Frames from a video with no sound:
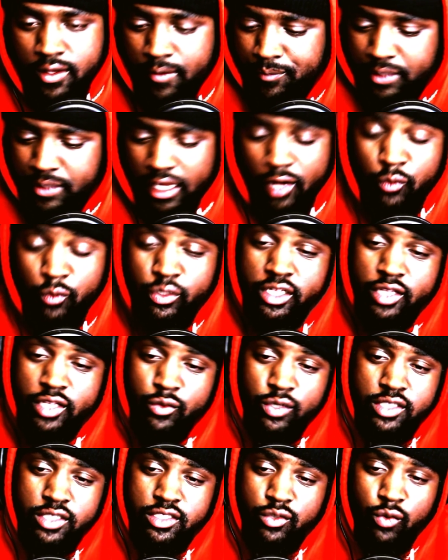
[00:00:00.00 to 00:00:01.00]
I really
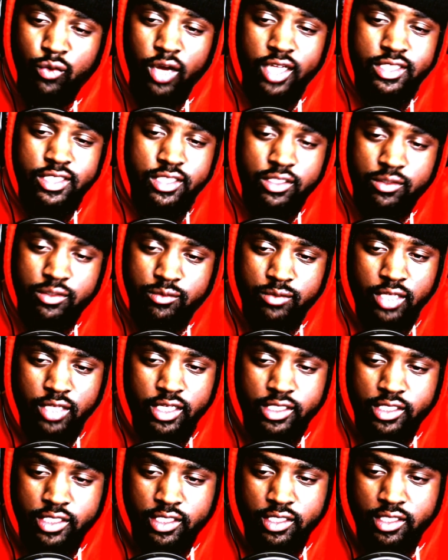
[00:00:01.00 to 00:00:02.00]
wasn't watching them like
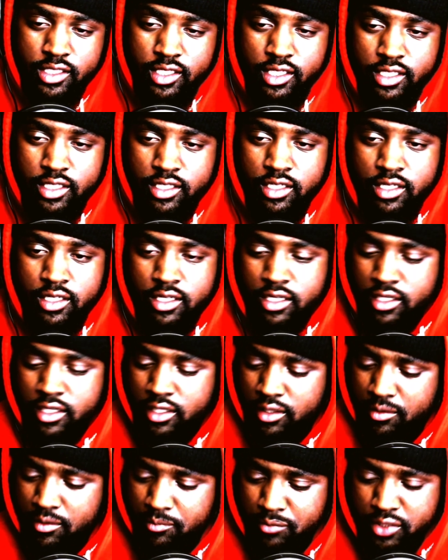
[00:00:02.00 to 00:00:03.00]
that. Like,
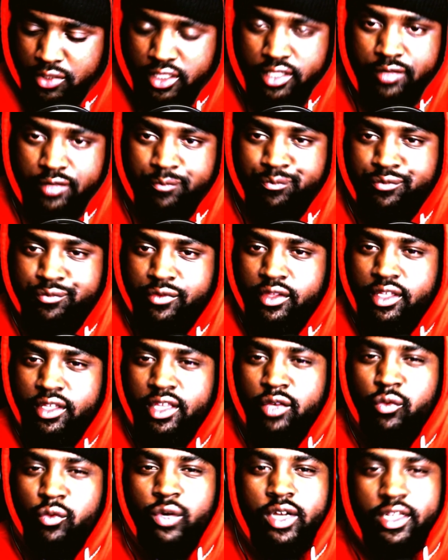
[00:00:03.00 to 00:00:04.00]
but it
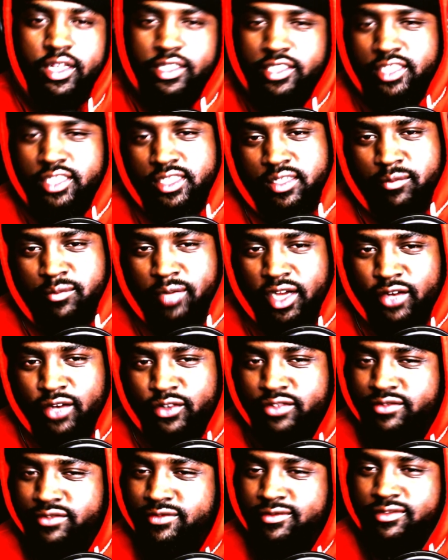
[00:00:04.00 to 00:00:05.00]
wasn't just about
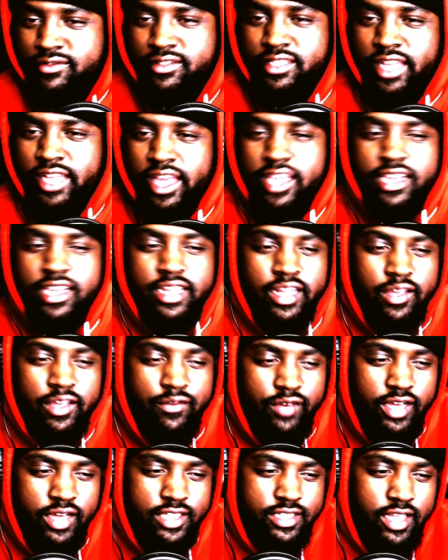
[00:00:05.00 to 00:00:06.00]
dating
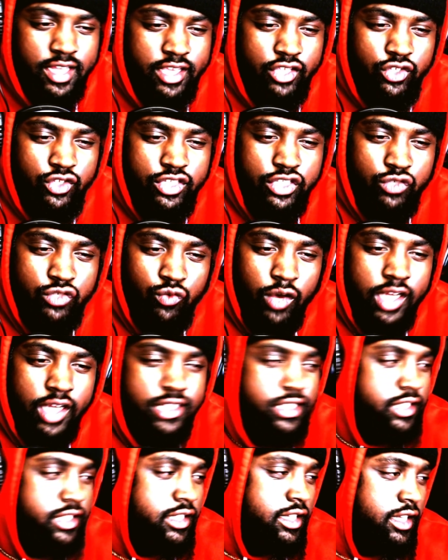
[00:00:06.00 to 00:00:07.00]
advice. Like, you just watch
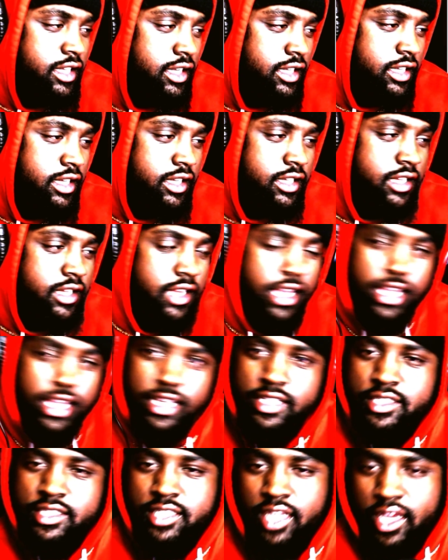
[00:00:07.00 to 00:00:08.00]
it, and
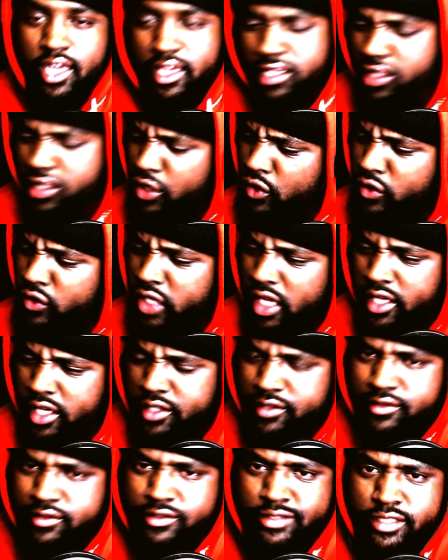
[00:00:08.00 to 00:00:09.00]
it's like, yo, like,
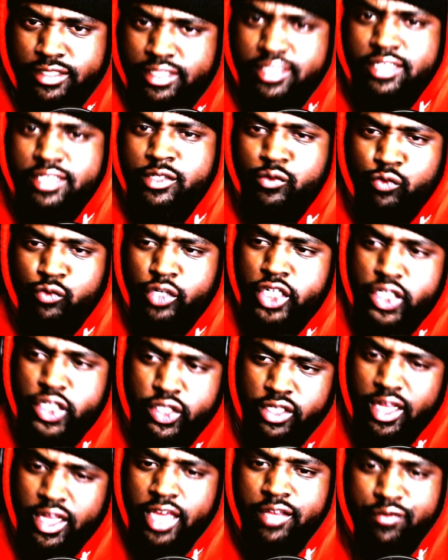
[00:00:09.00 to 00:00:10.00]
this is real
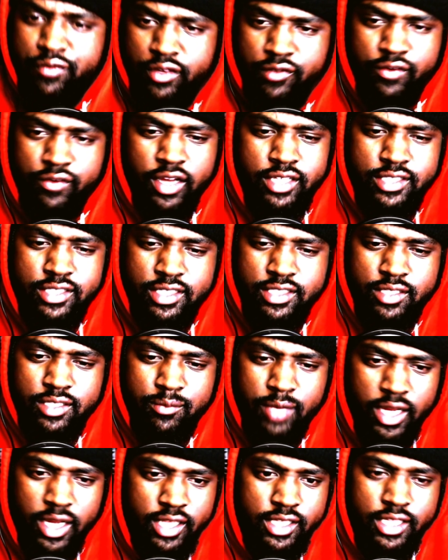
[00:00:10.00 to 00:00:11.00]
life advice that
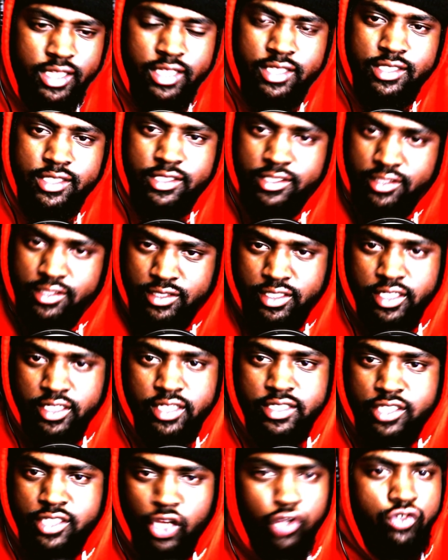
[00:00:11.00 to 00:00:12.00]
somebody needed should have
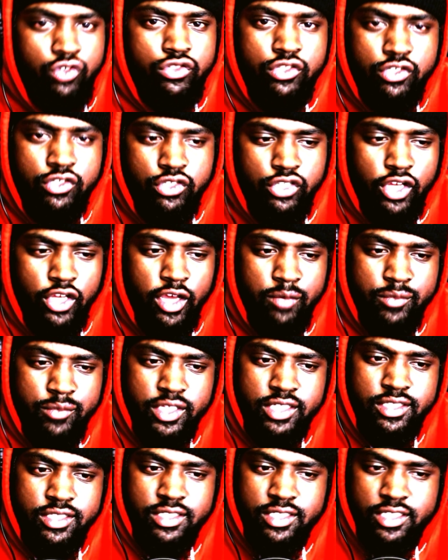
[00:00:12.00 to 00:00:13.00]
told you. You know what I mean?
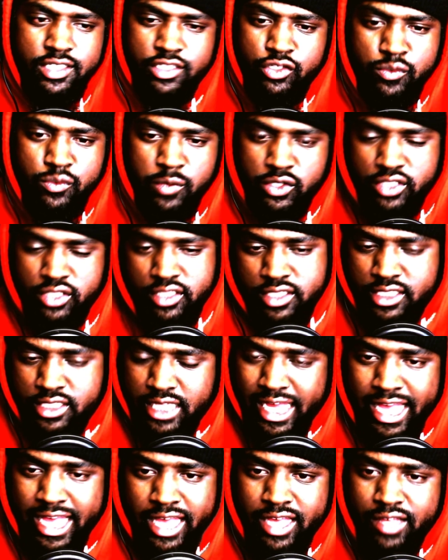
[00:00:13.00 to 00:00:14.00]
This is shit you supposed to just
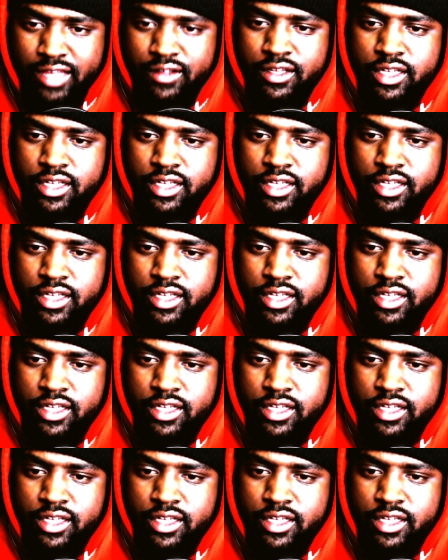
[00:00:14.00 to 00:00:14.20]
have.